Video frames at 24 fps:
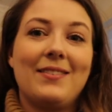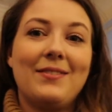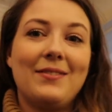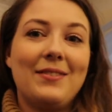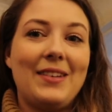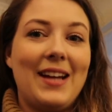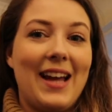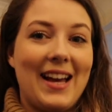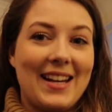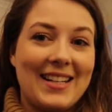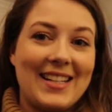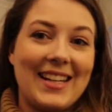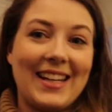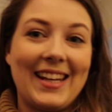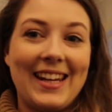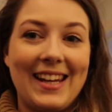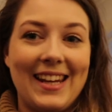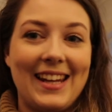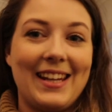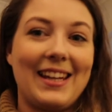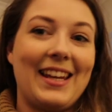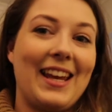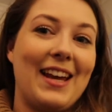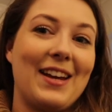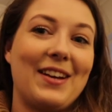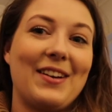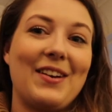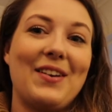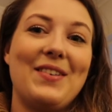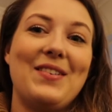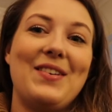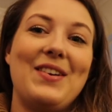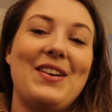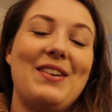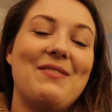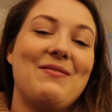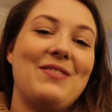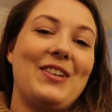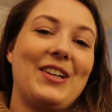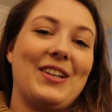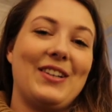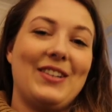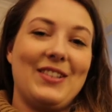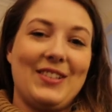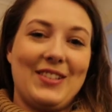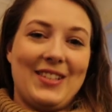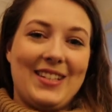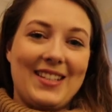We had to get going
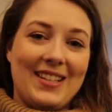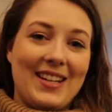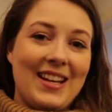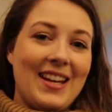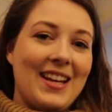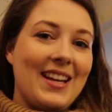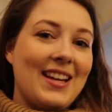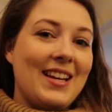because